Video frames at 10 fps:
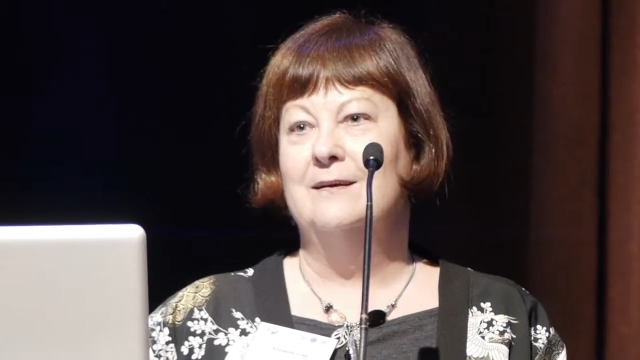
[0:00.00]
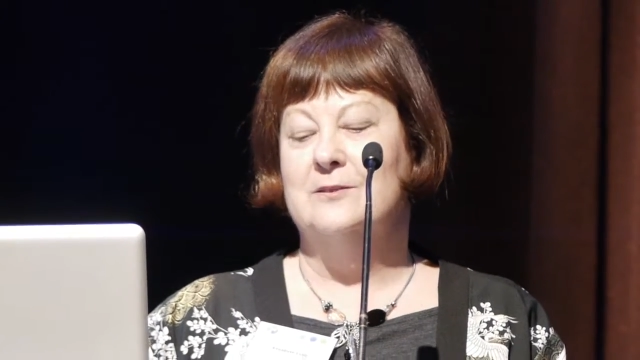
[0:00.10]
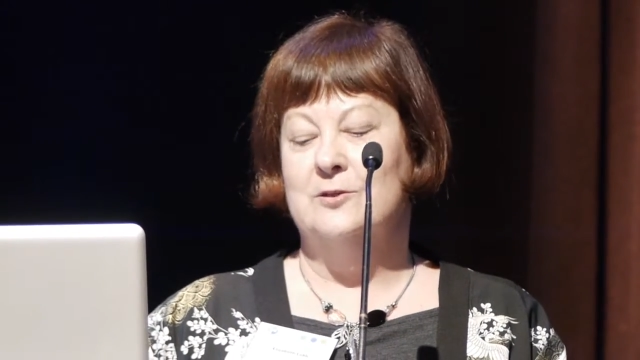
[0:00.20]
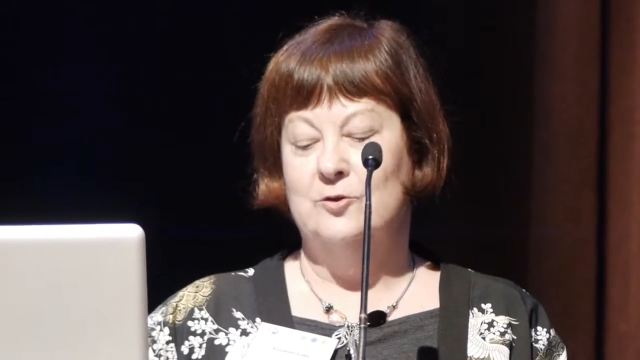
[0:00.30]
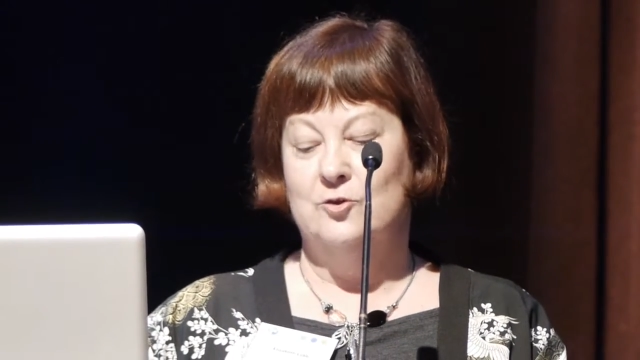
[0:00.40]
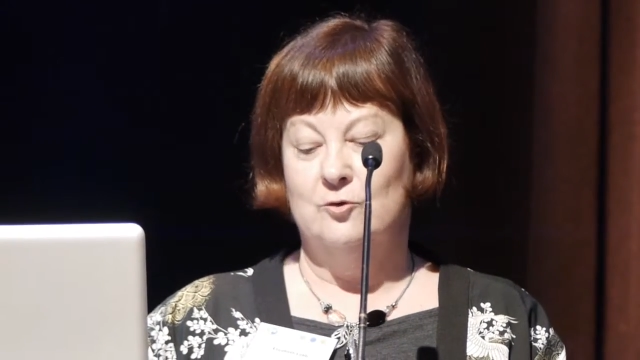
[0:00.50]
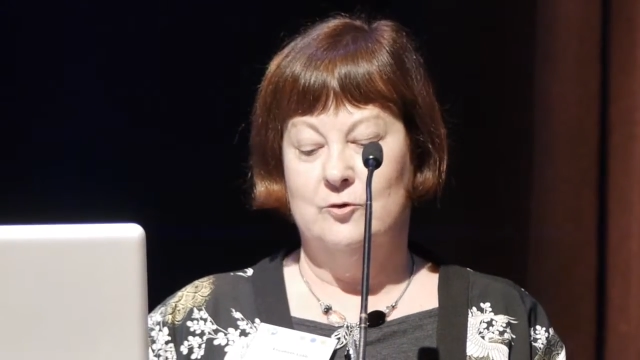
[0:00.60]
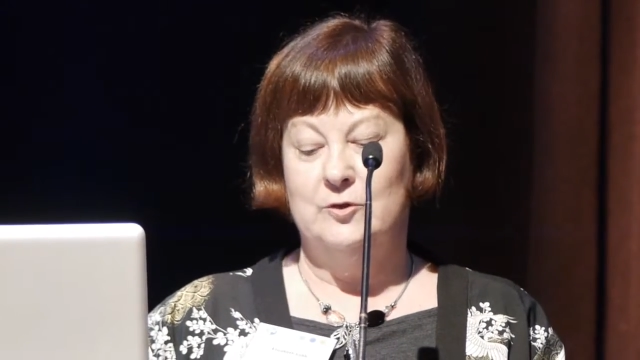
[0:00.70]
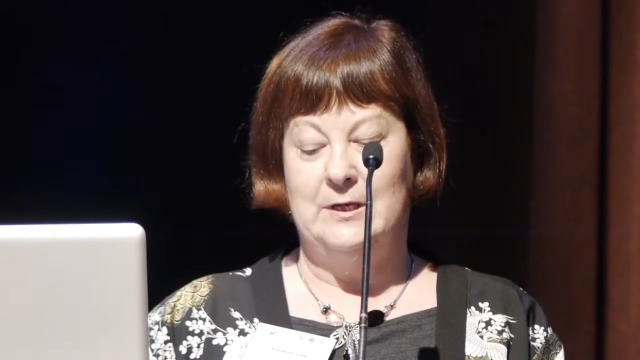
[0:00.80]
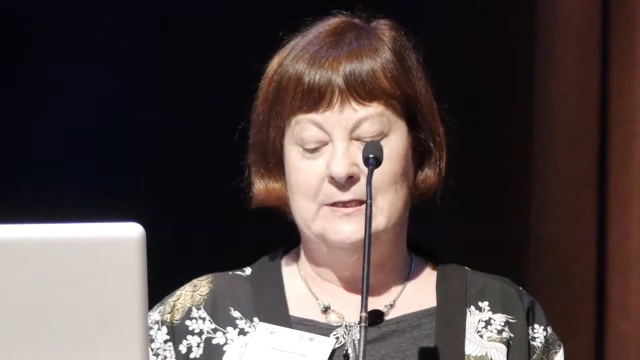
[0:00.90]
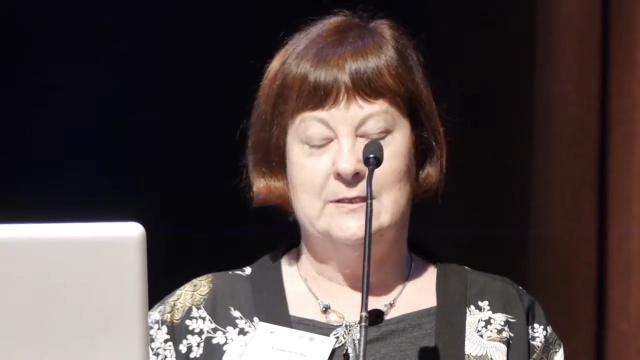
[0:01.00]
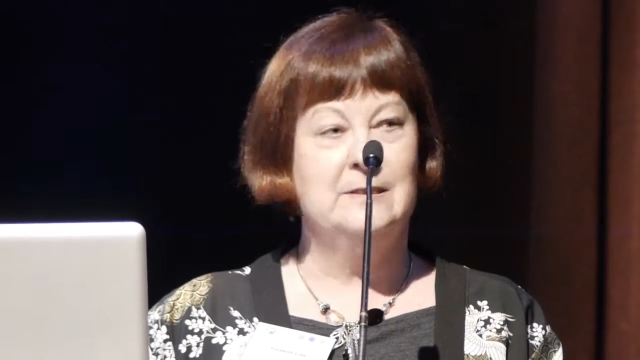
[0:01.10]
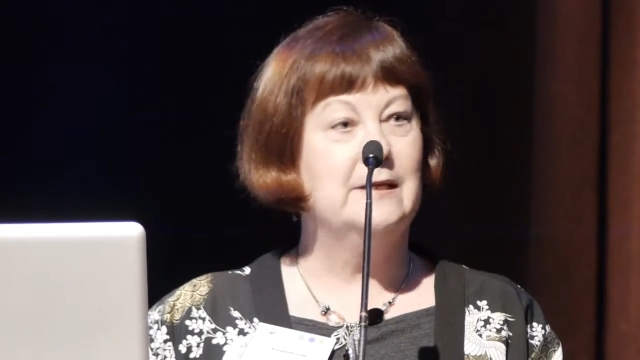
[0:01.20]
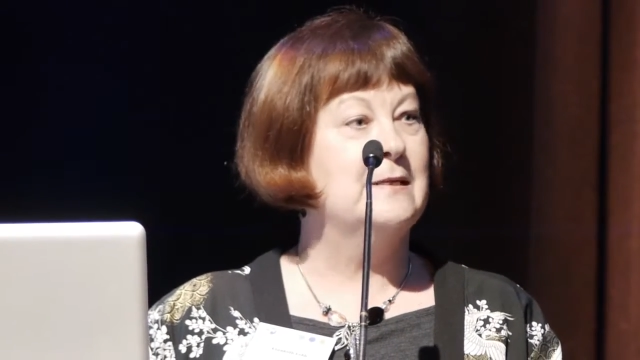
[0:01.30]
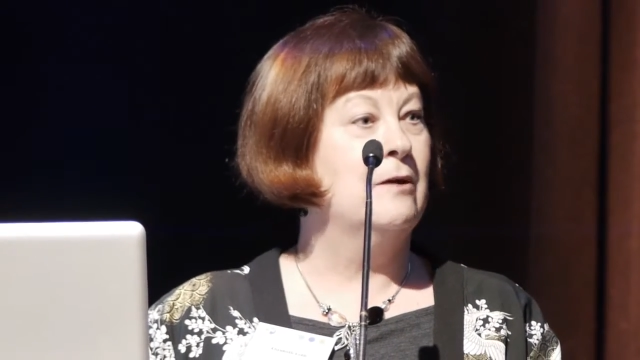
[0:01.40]
St George is
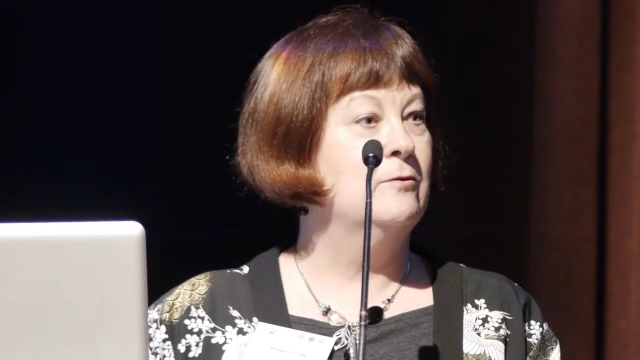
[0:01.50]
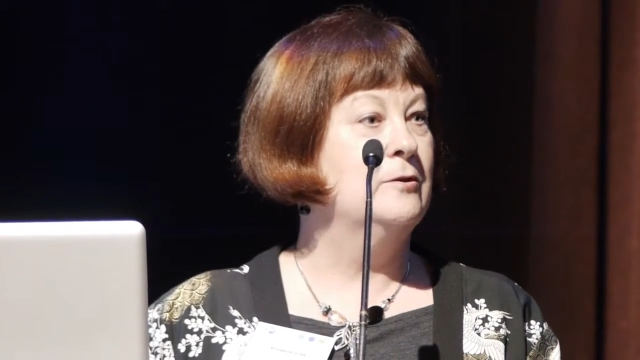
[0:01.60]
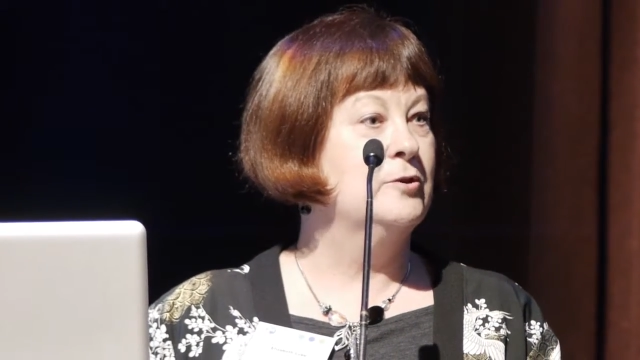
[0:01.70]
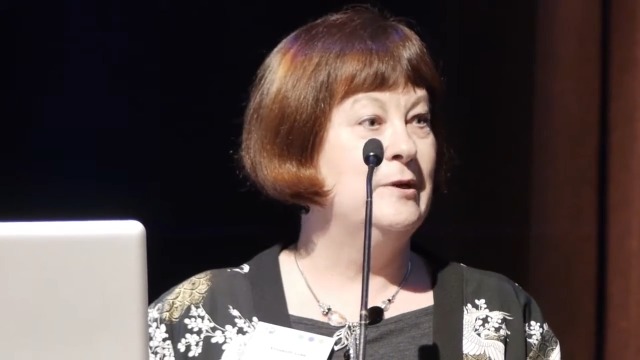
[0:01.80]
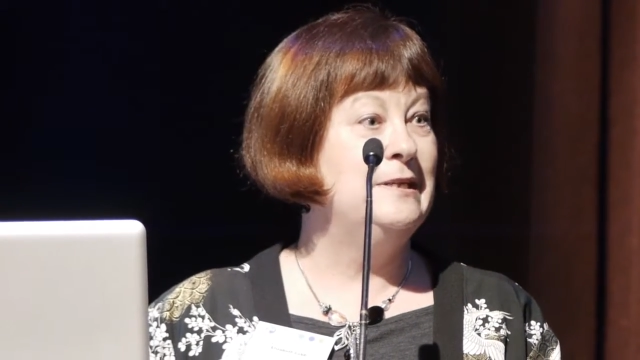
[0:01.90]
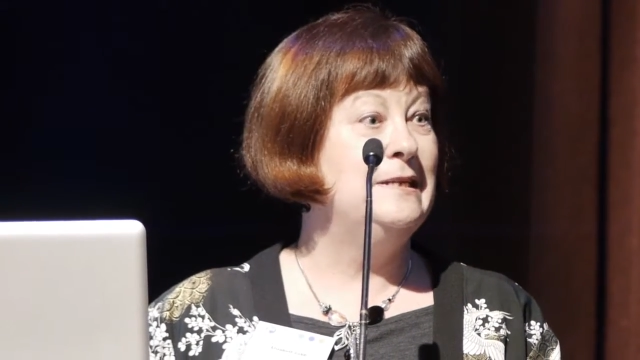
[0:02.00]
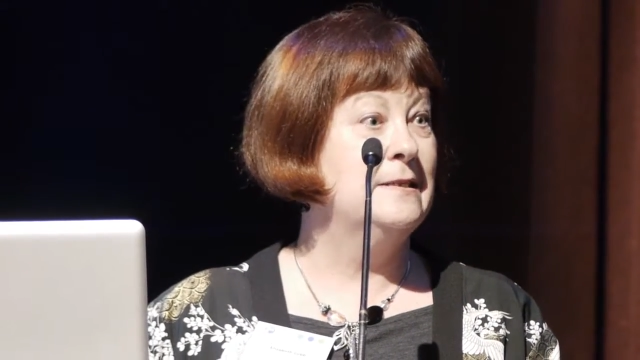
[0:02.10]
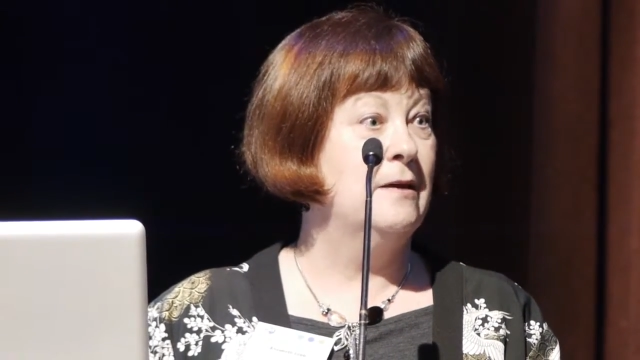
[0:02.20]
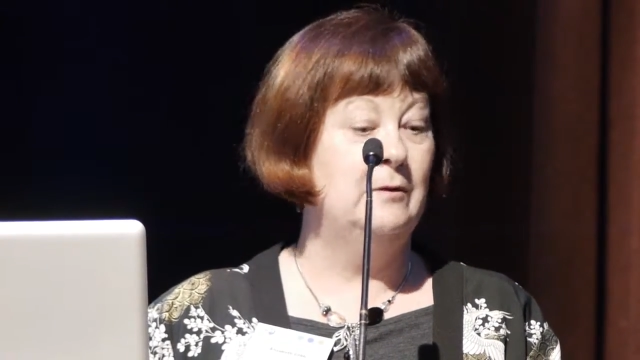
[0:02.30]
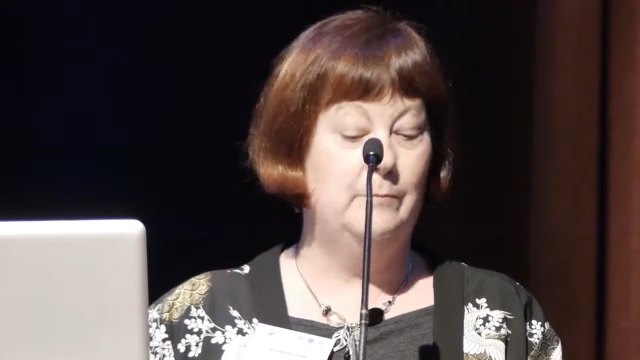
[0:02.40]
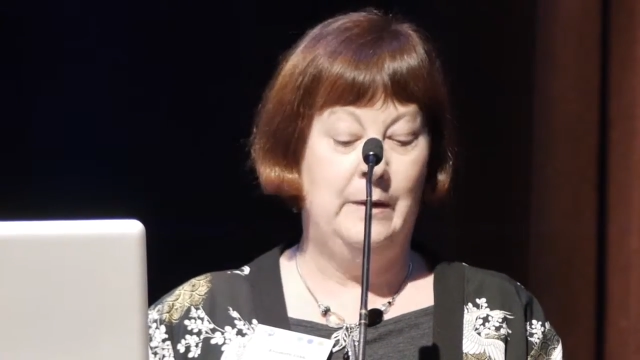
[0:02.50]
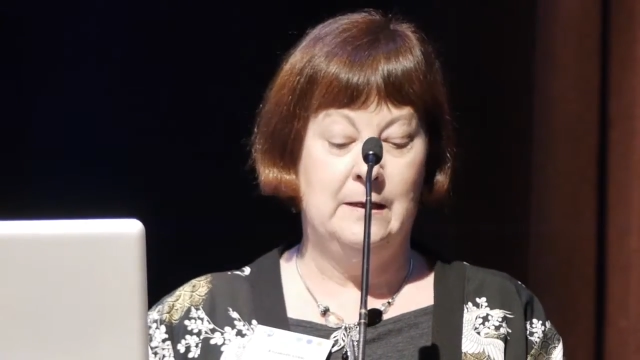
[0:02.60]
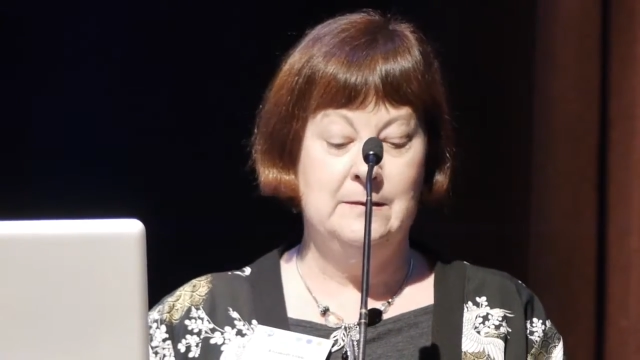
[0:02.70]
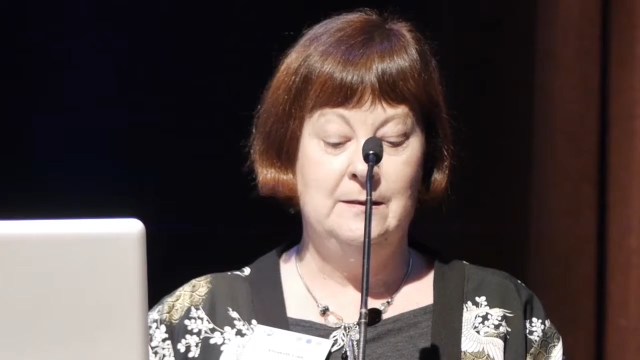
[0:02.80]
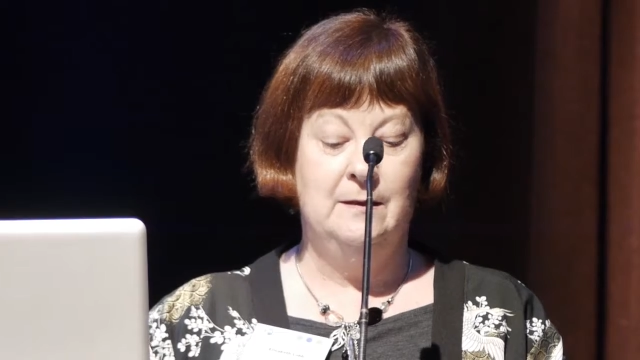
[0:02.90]
a
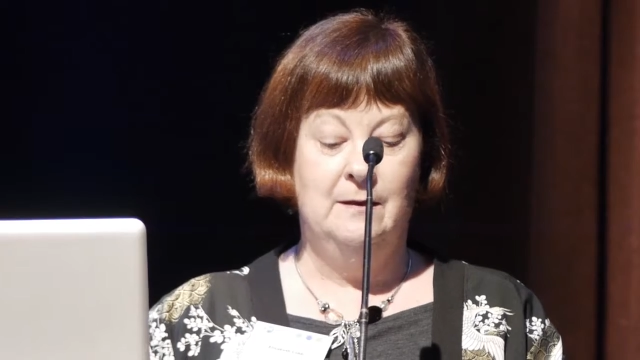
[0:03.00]
627-bed